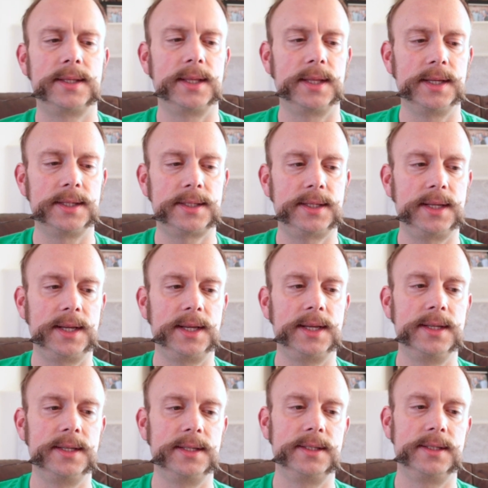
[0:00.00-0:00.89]
This
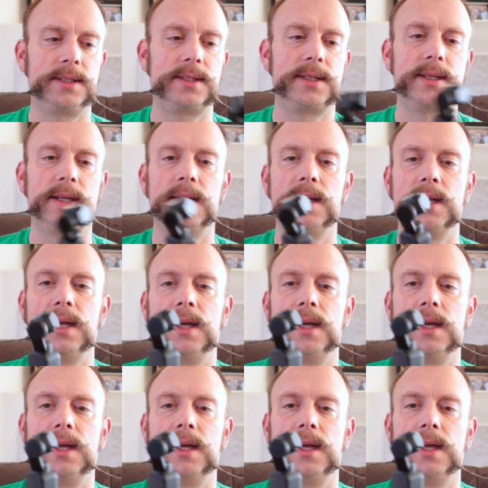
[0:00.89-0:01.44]
is